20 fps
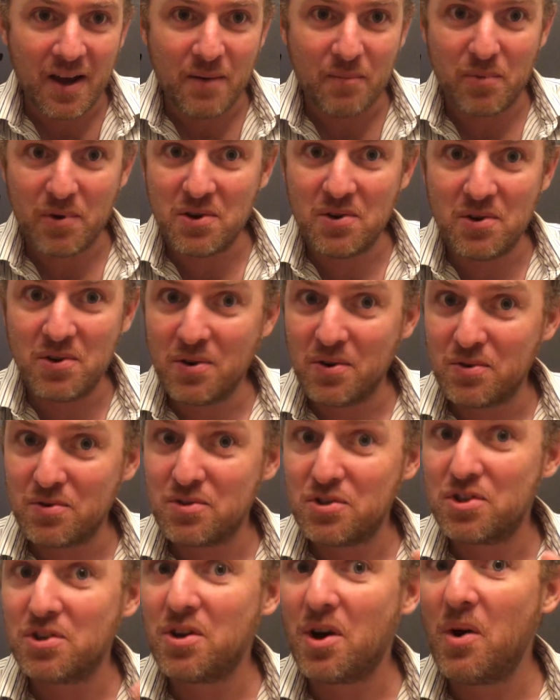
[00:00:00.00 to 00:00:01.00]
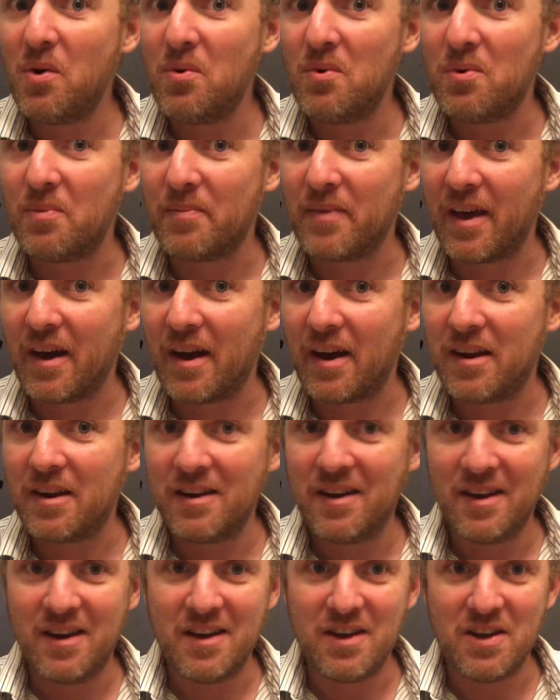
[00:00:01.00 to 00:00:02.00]
but you don't show them that.
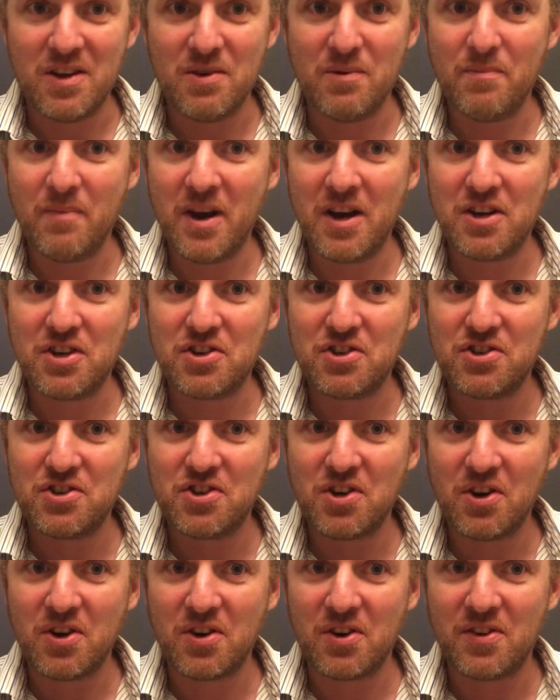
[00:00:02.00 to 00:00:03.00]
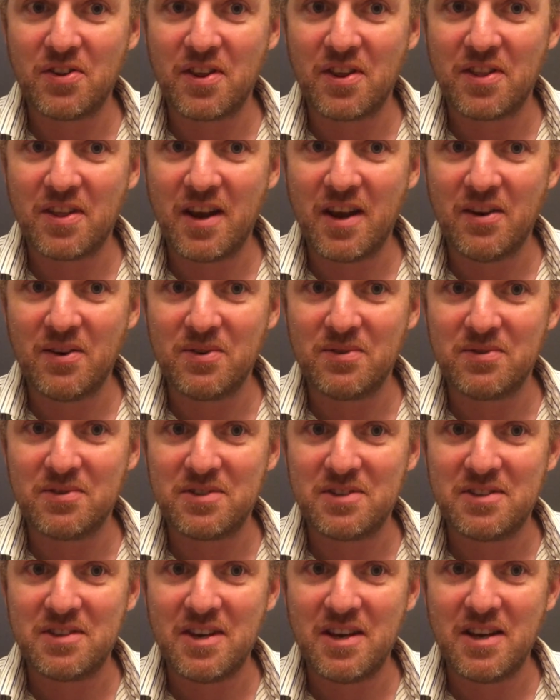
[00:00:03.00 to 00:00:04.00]
You make sure that they don't
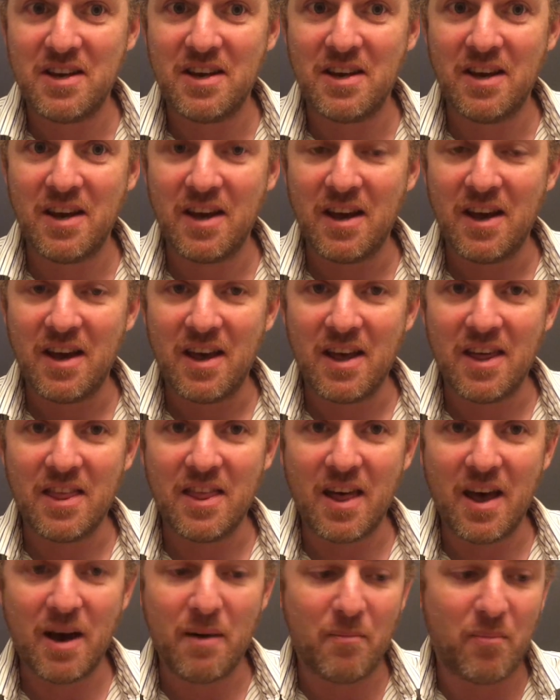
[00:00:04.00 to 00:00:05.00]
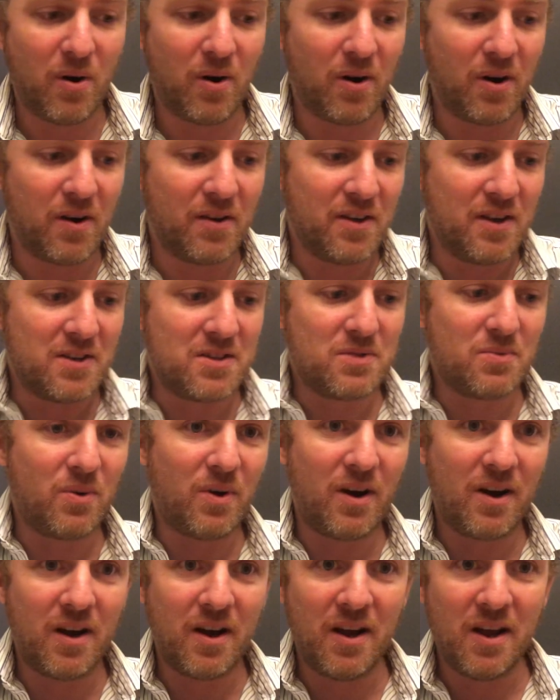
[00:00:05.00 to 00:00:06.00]
see that part. That's
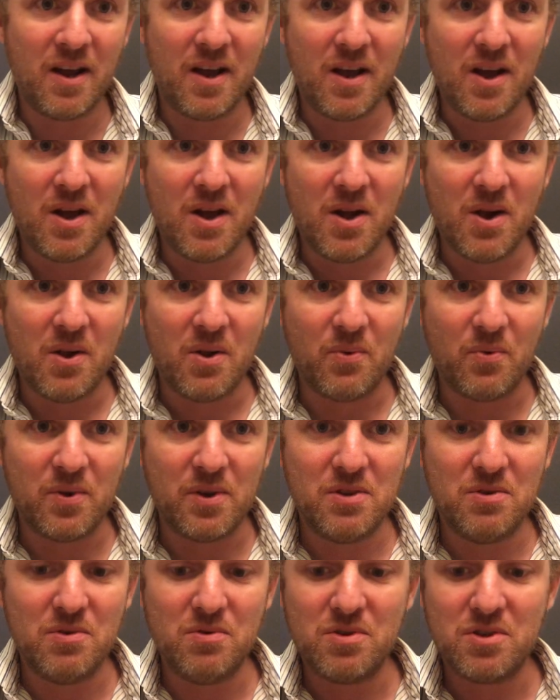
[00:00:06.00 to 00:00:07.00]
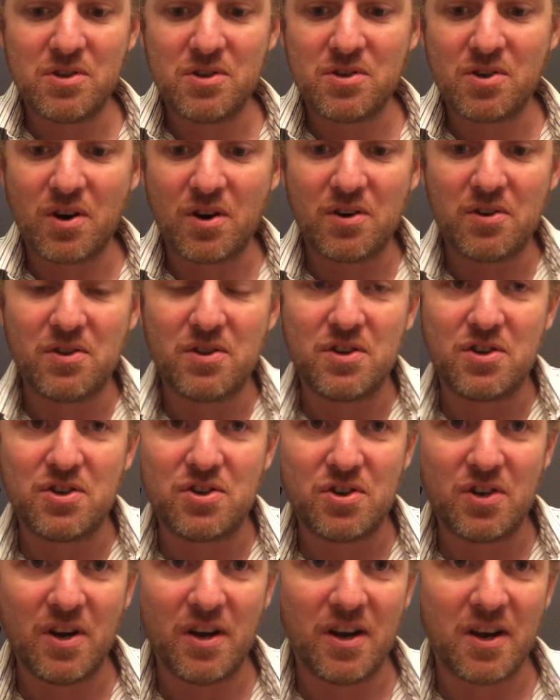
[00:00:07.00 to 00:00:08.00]
why when you start the
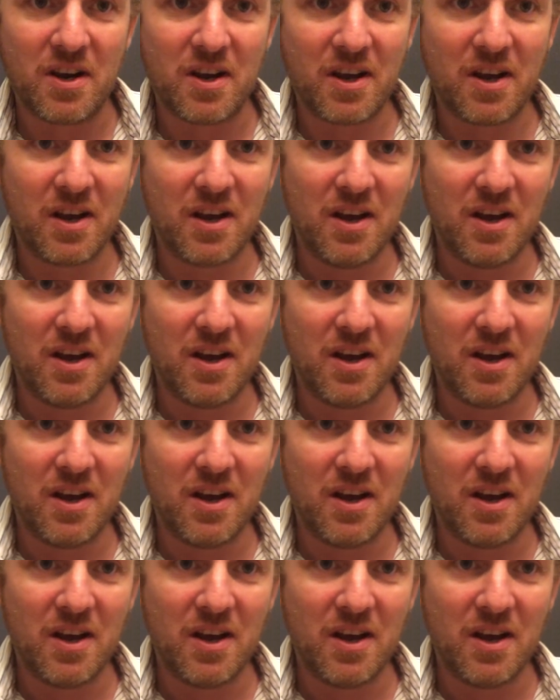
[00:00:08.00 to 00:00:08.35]
trick,